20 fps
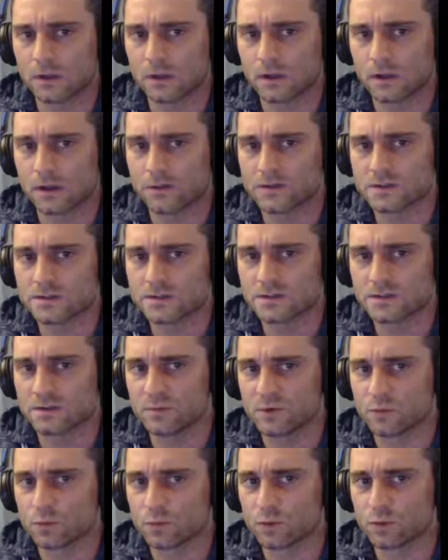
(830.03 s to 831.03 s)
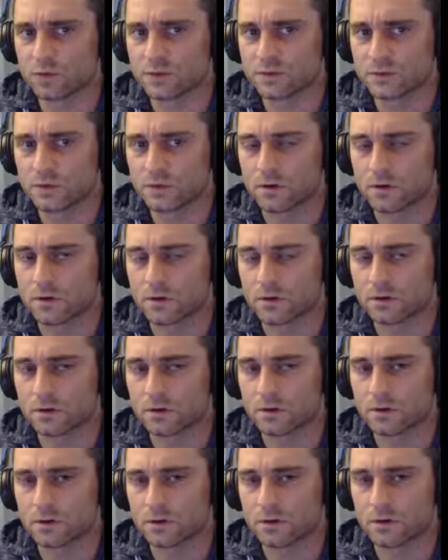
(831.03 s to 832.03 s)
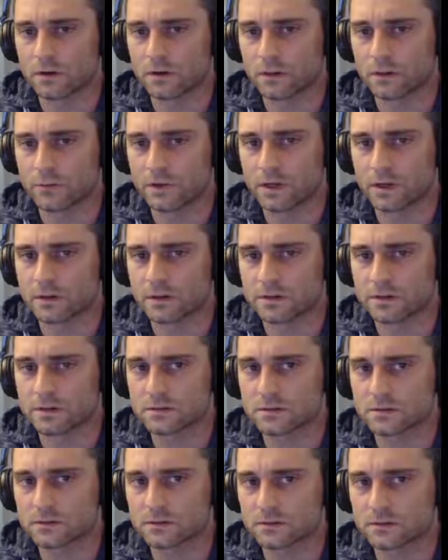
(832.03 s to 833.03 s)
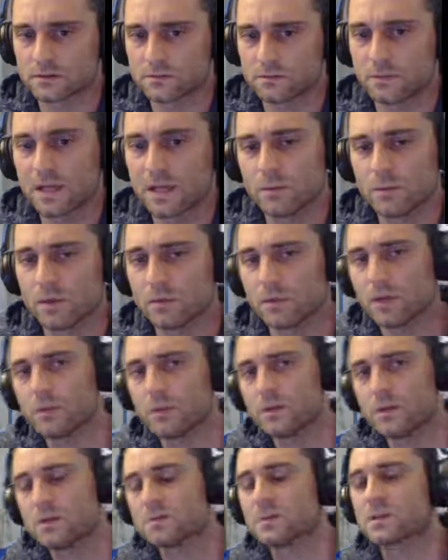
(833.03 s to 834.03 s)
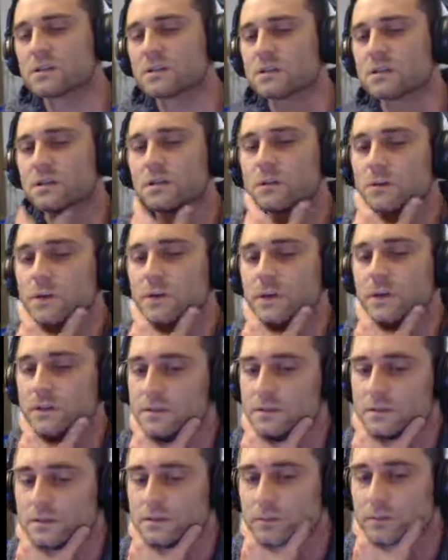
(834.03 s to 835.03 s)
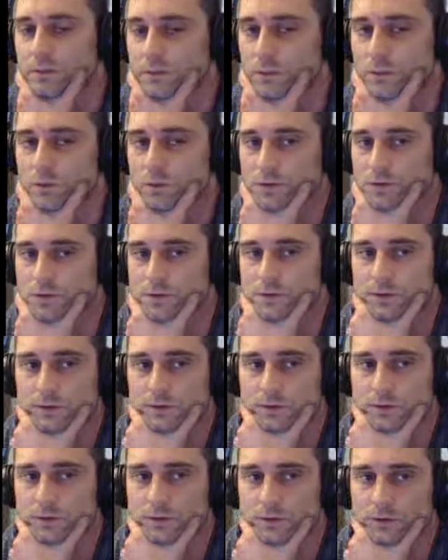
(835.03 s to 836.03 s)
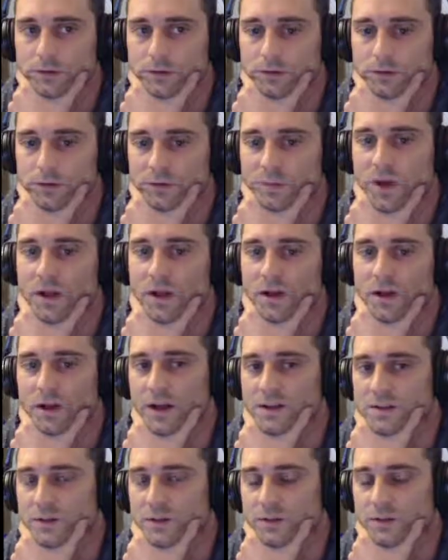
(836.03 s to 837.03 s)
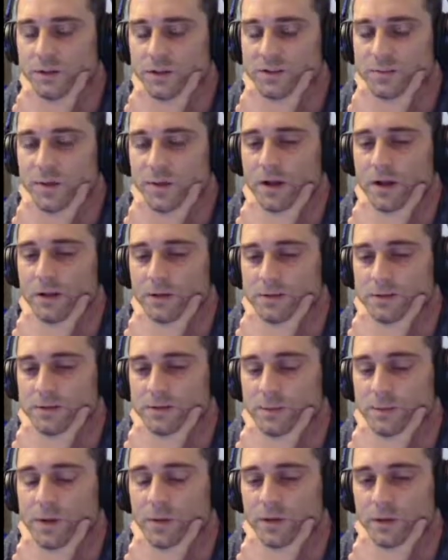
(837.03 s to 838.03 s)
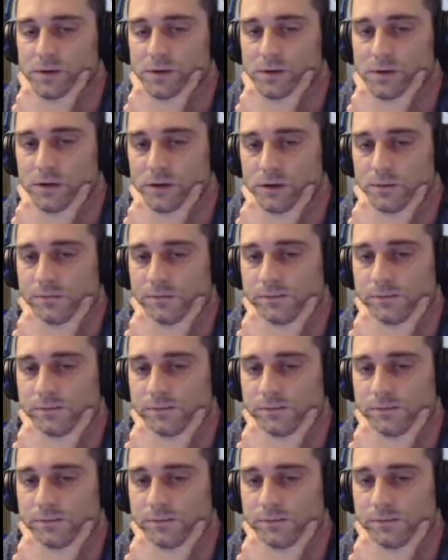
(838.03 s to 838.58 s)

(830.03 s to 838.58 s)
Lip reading: This is going to be really strong. A 3x. Maybe he's mixing in 3x's for folds or with balance. I just don't think it's balanced, or maybe it is. I don't